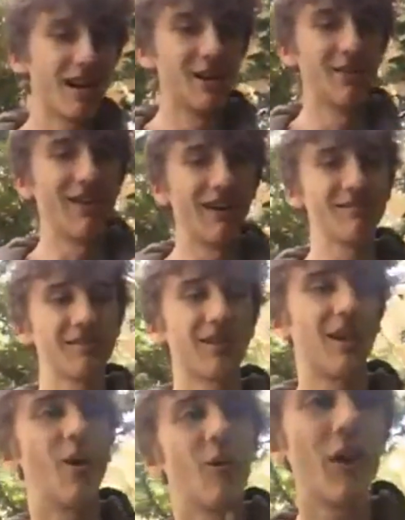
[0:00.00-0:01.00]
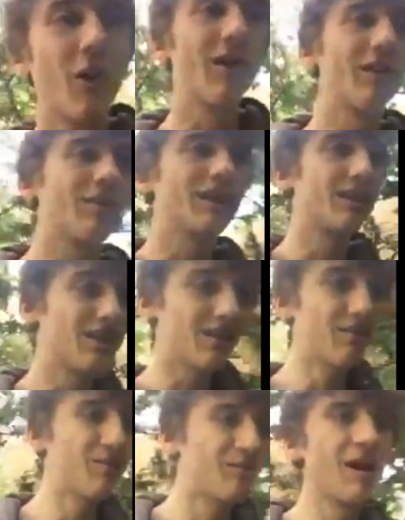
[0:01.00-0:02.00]
any of that. I'll know it because
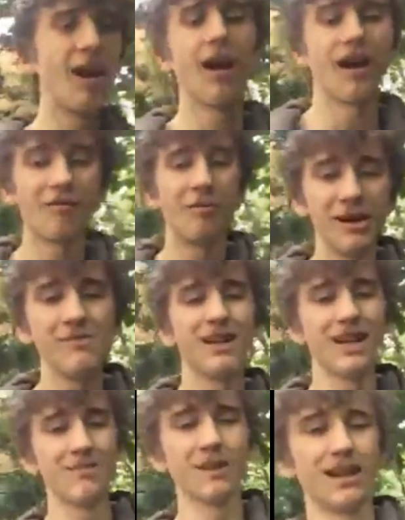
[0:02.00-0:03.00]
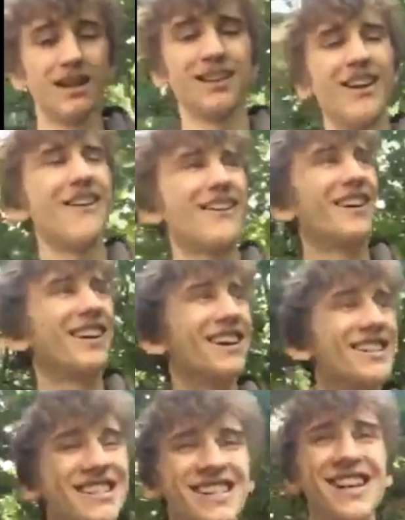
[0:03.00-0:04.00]
I've been manipulating.
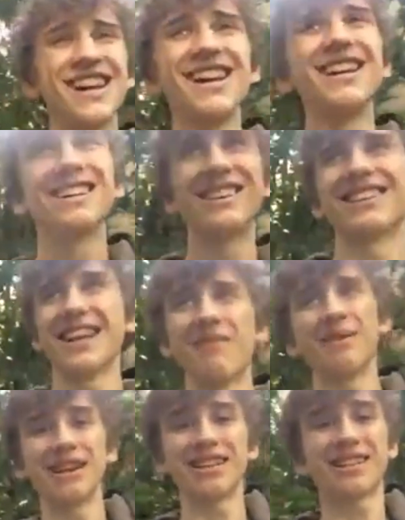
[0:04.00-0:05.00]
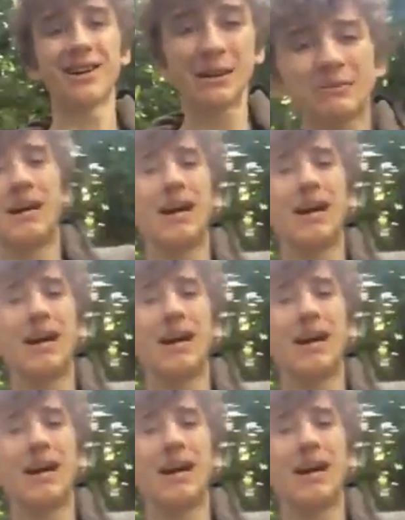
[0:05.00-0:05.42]
I mean, that sounds